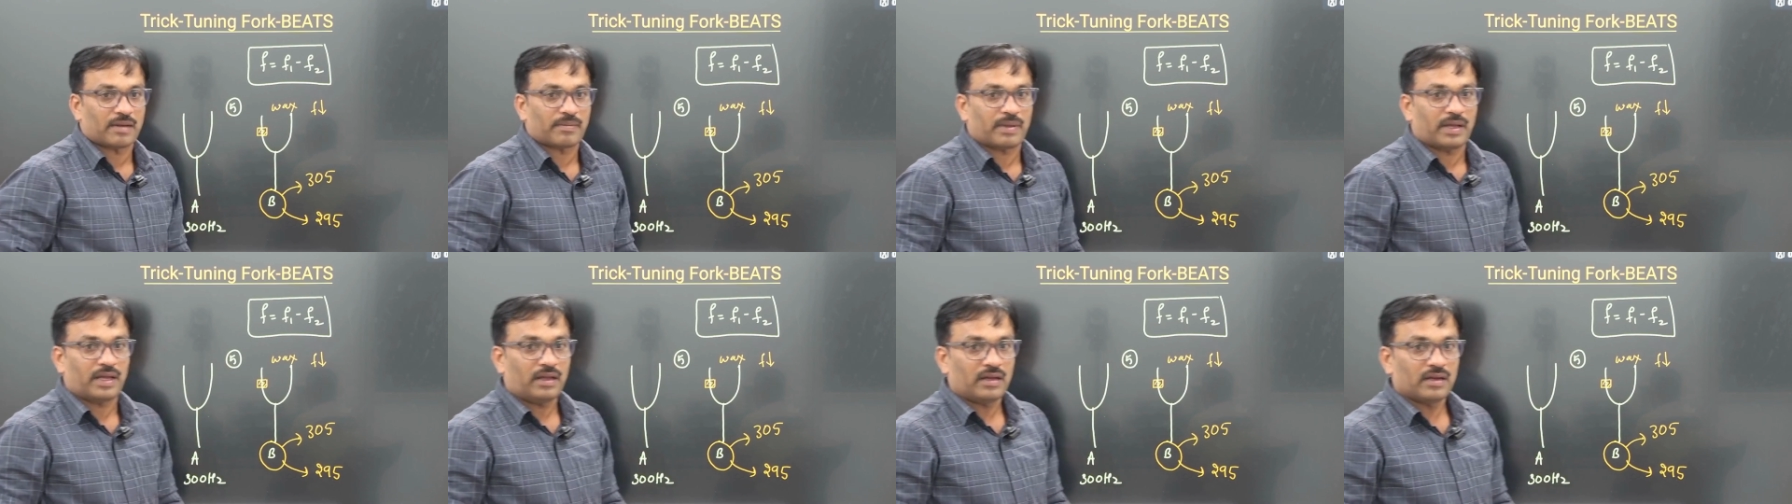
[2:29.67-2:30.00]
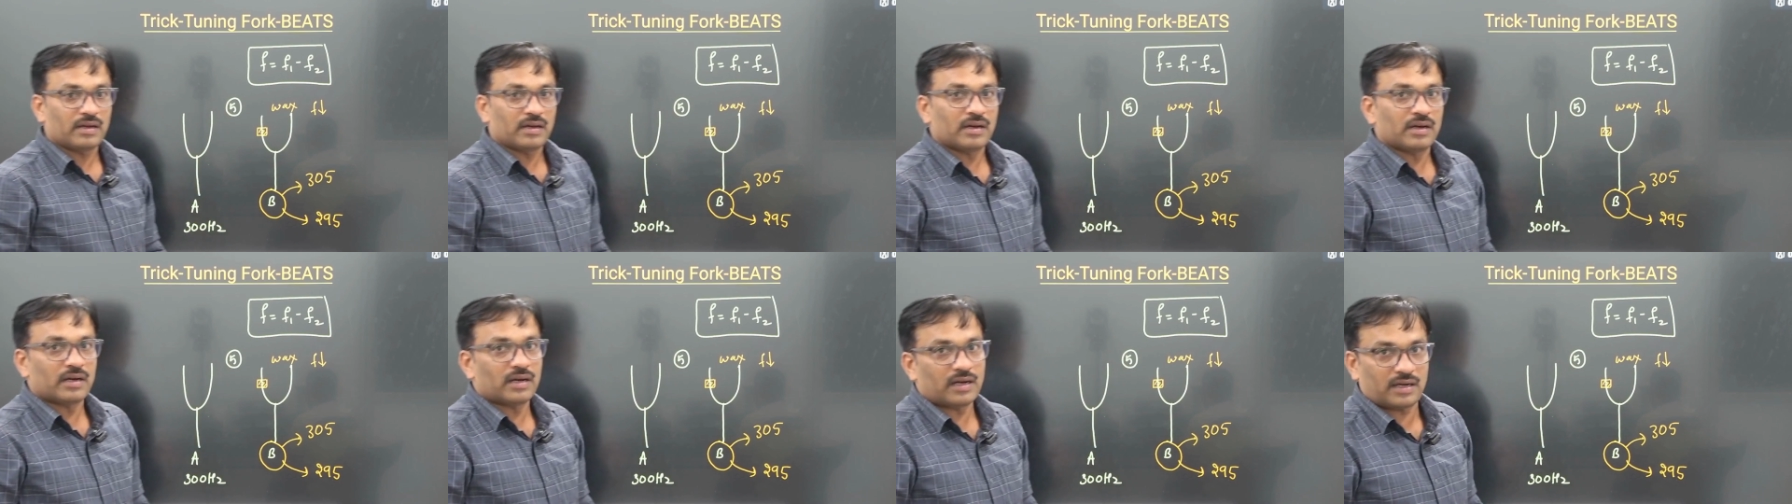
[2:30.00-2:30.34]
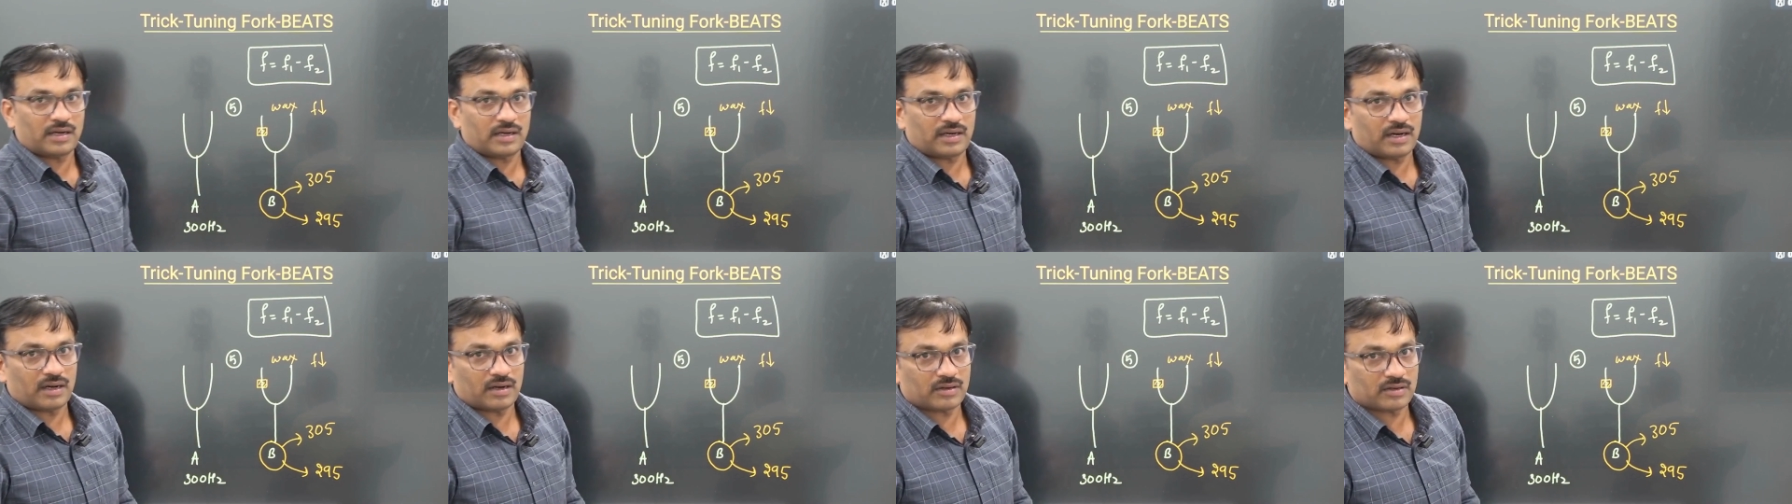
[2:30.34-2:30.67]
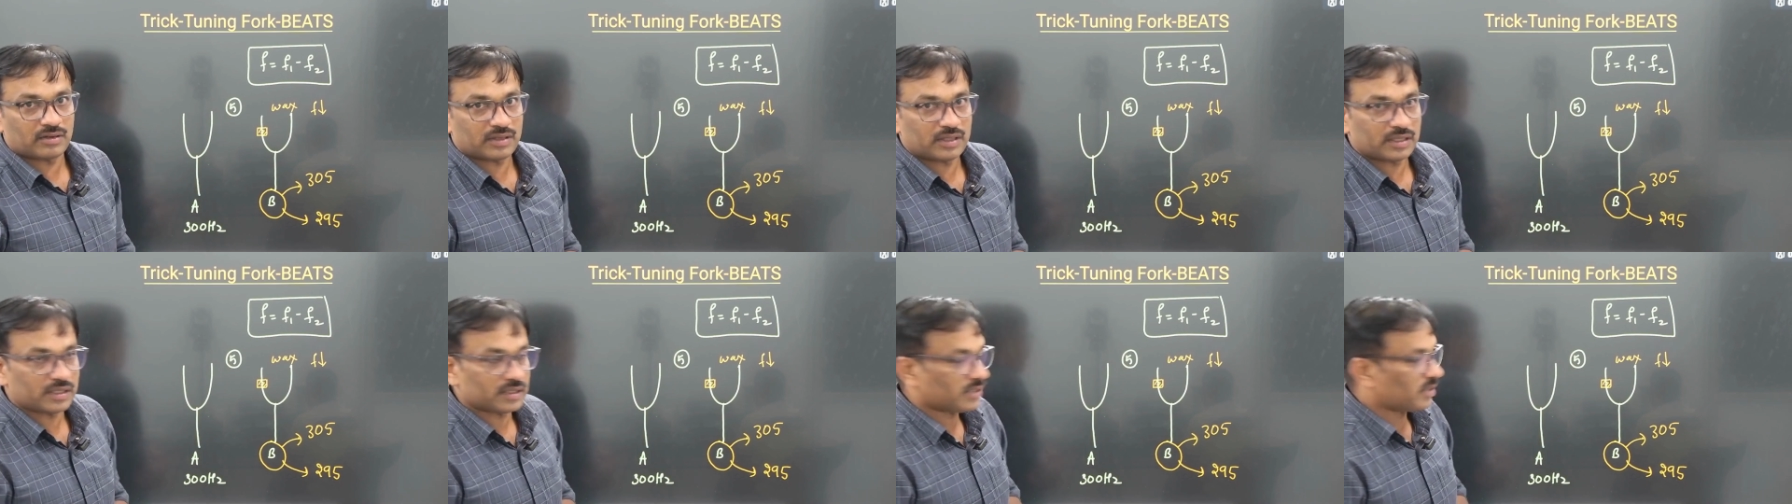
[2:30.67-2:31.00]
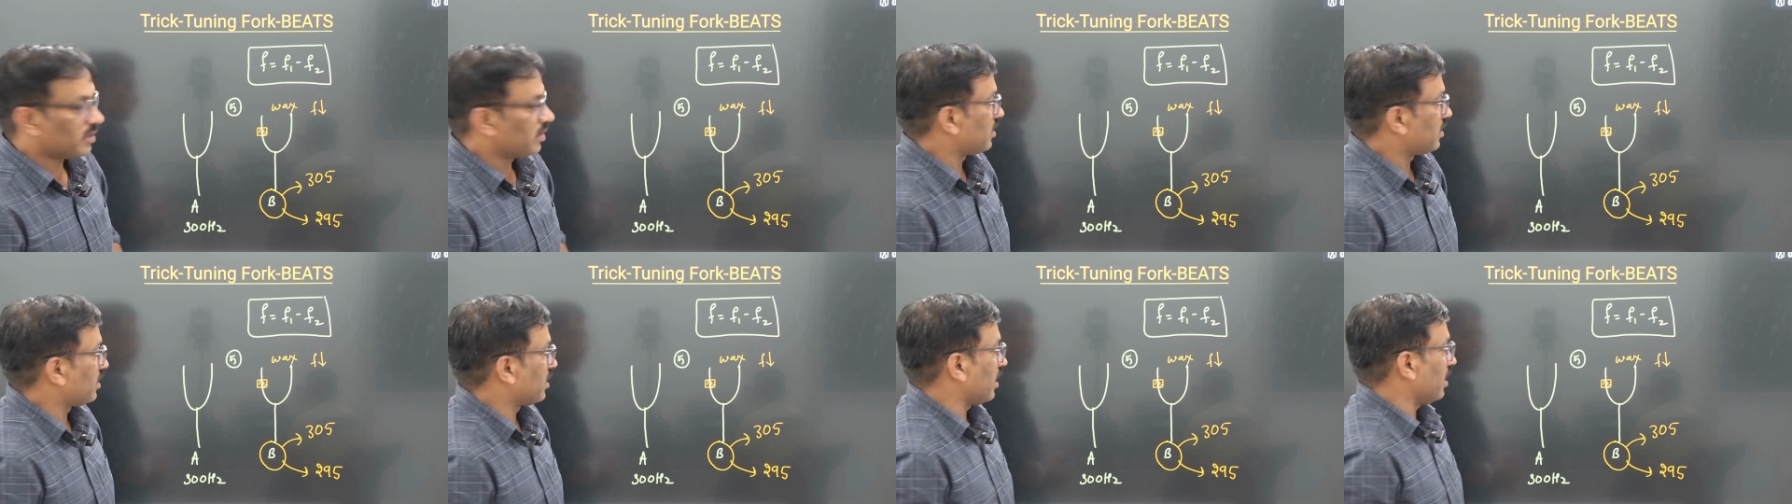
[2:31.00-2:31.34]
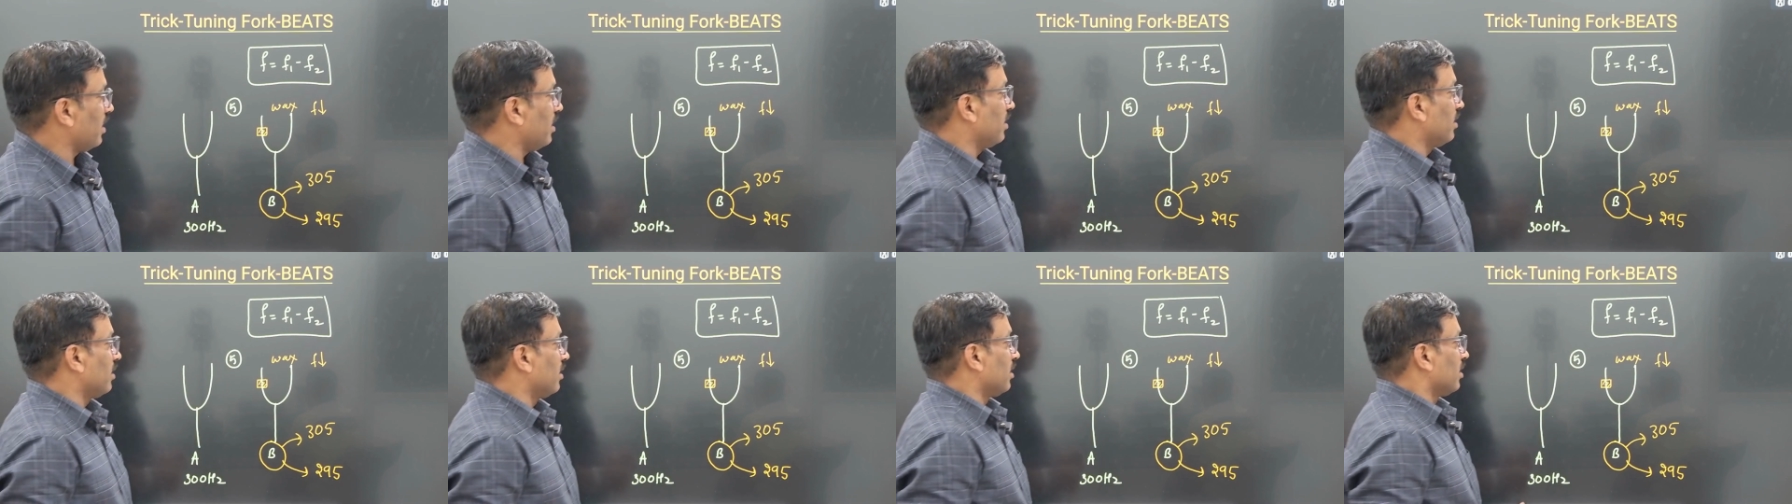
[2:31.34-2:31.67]
be heard after this,
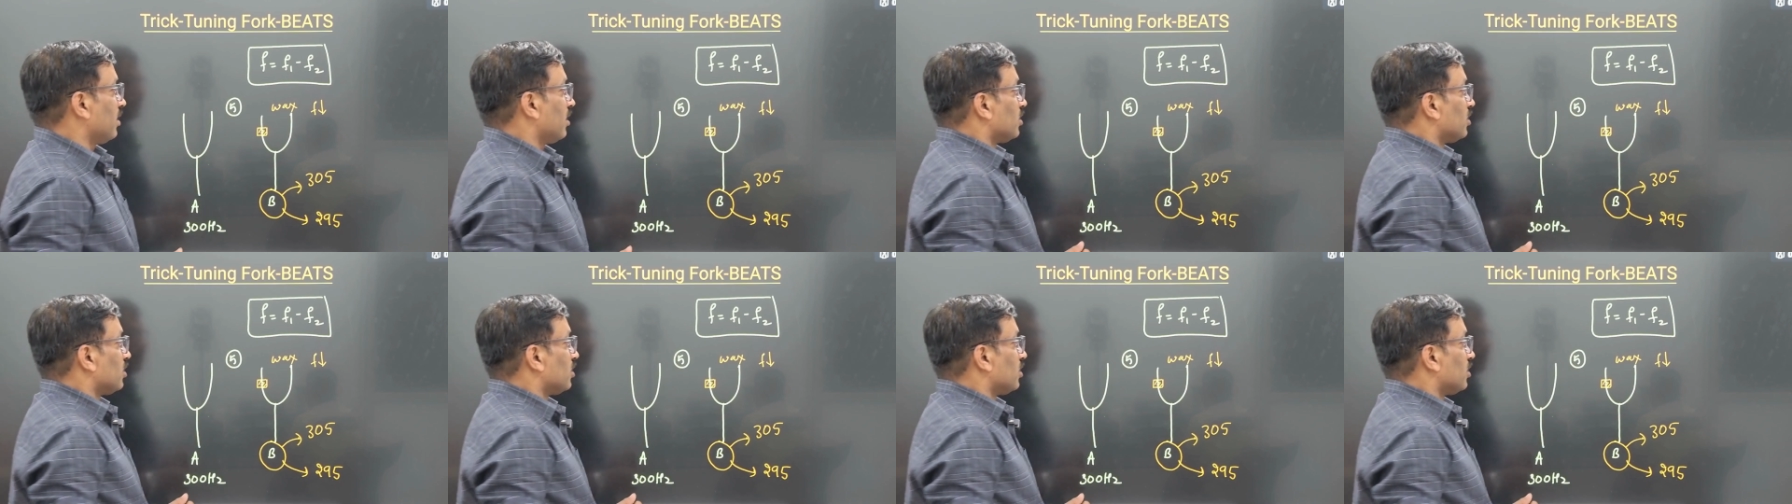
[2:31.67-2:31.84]
right?